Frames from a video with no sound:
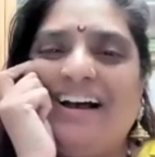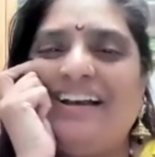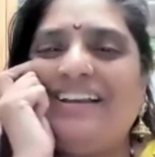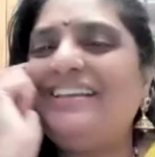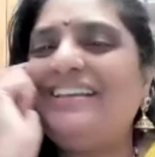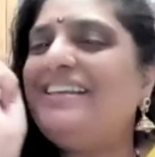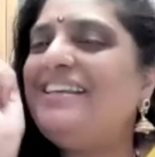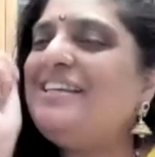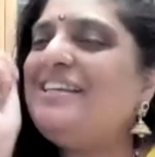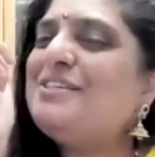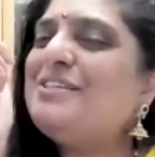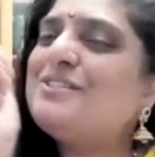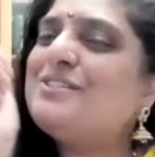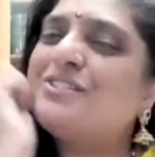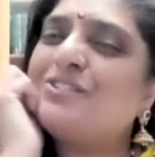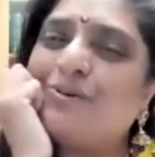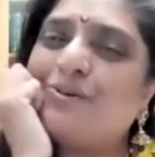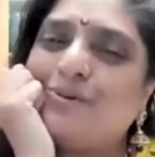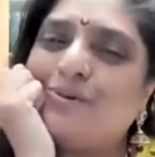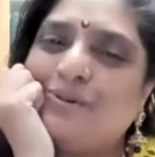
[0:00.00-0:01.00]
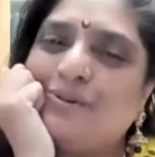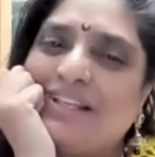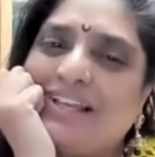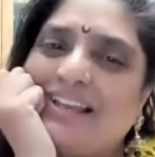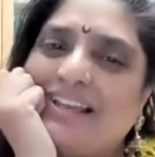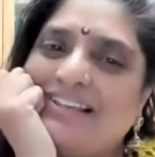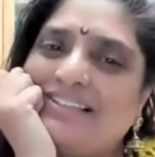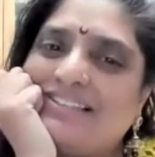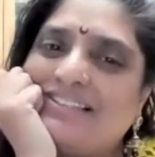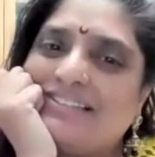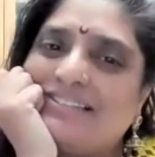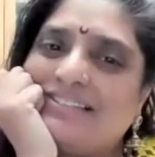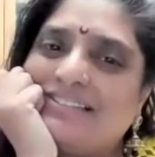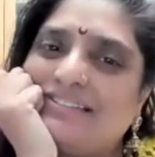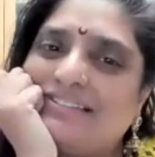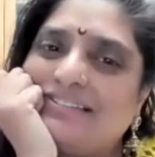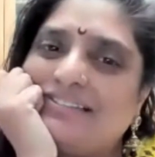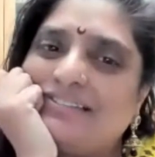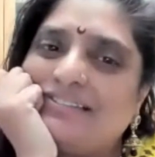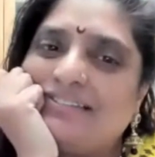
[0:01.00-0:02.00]
he's so
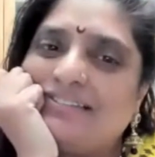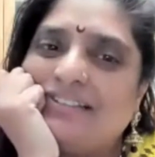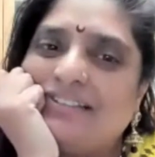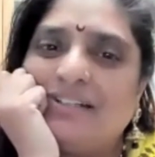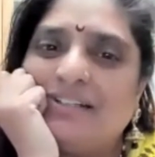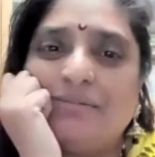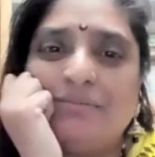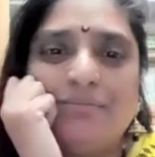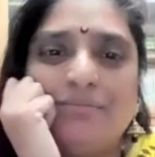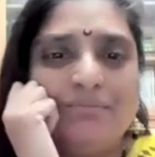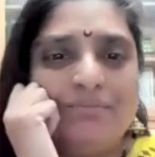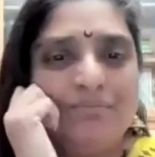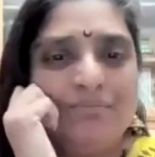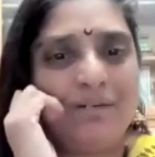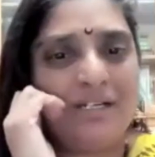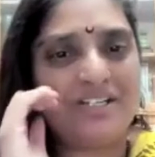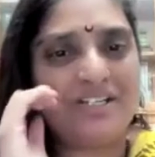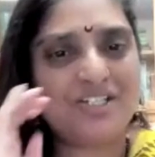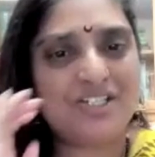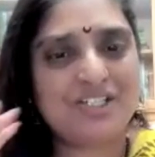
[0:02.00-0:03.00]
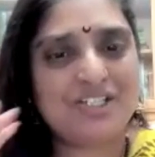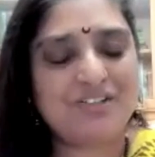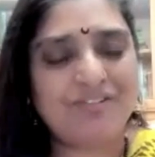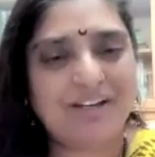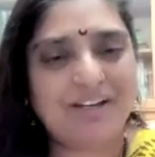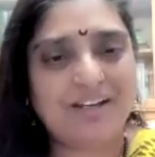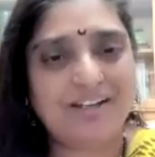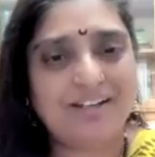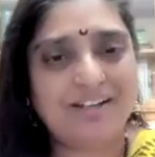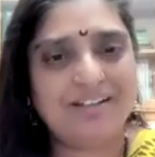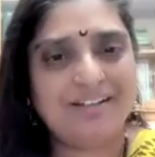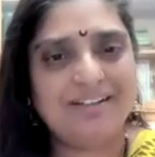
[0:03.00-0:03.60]
nice. But Shiva,